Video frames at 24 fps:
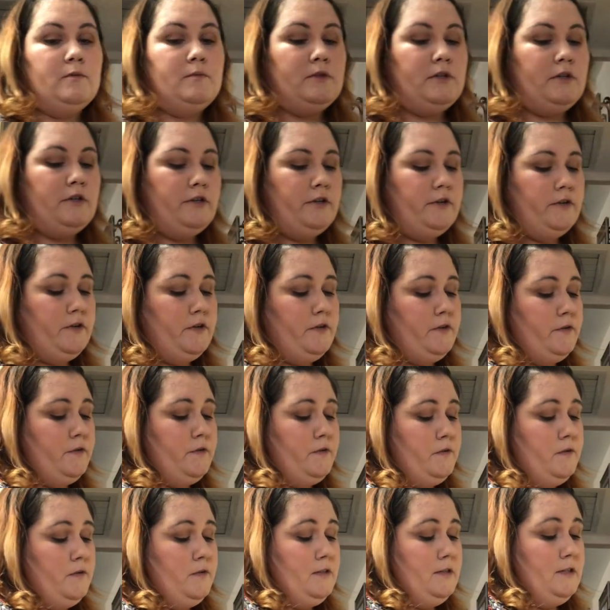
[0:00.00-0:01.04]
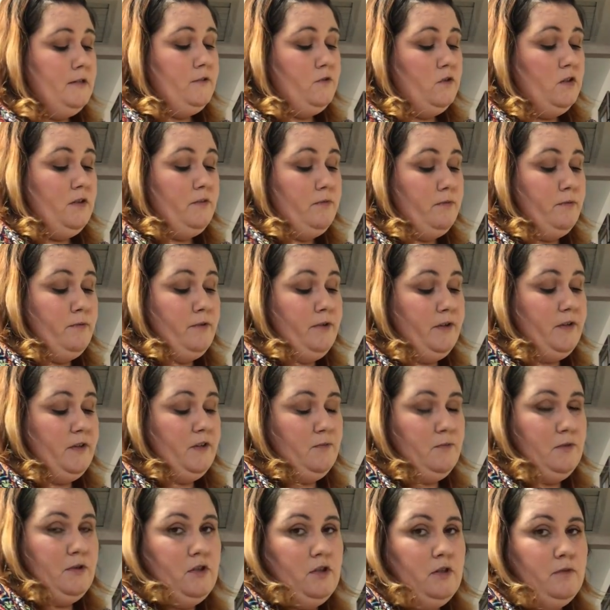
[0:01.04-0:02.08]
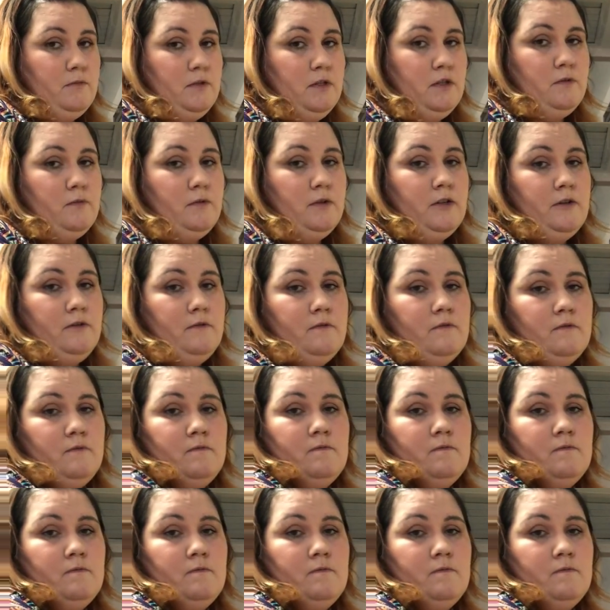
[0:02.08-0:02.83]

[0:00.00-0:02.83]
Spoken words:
in a minute here. Leave for work, it's about 10 minutes away.